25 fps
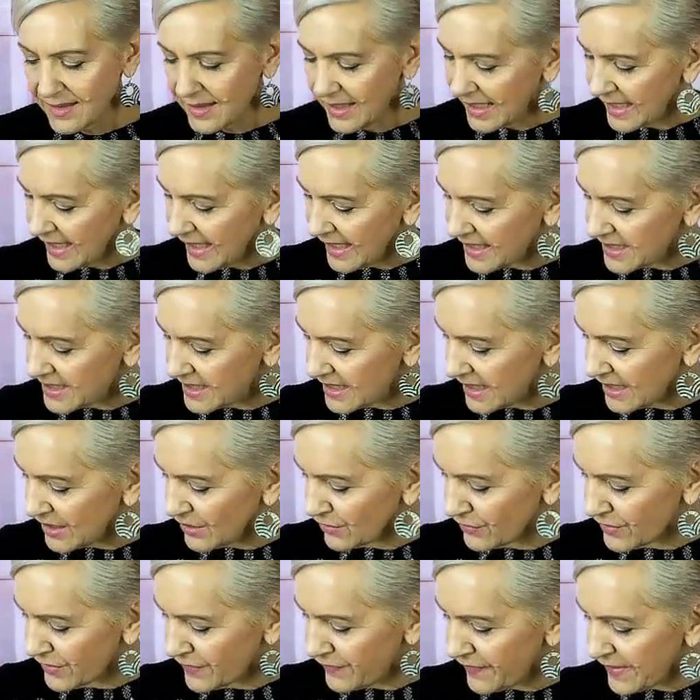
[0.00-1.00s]
and to
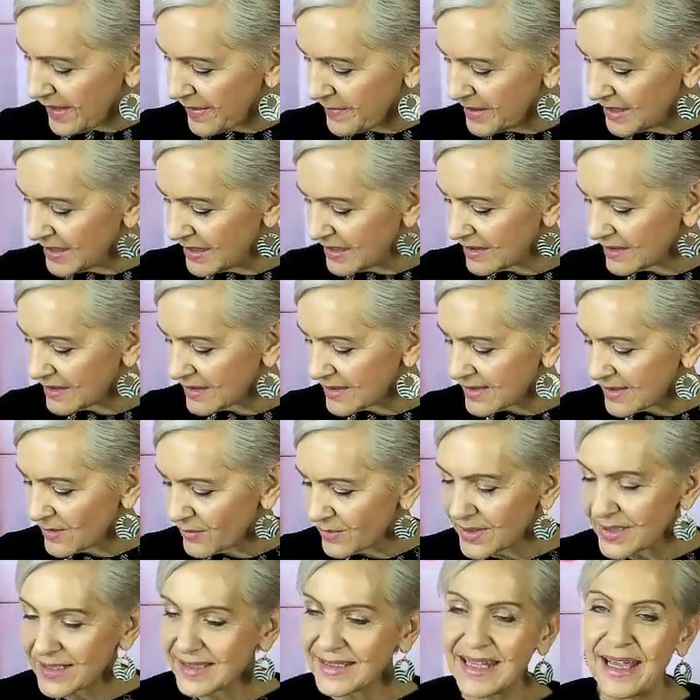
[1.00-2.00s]
heal the feminine. So
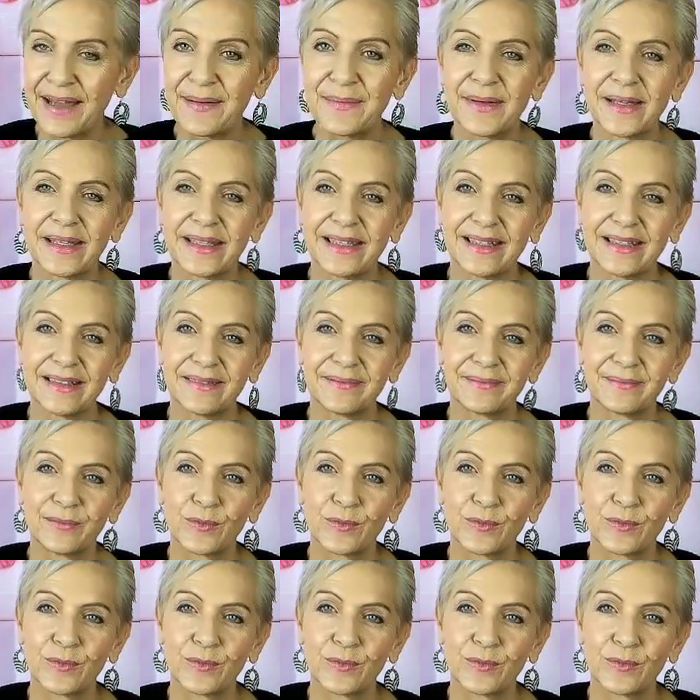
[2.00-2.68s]
what does that mean?